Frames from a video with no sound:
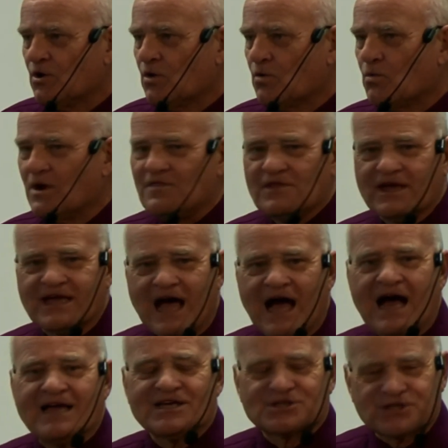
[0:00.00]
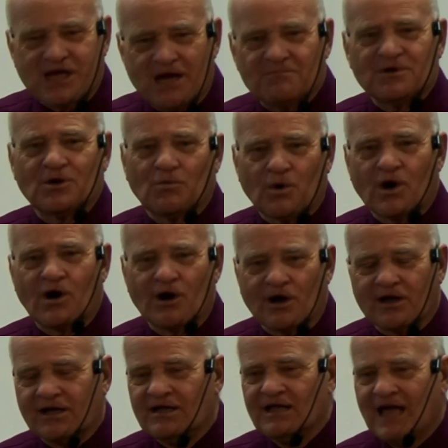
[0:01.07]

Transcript: when the guy is coming to work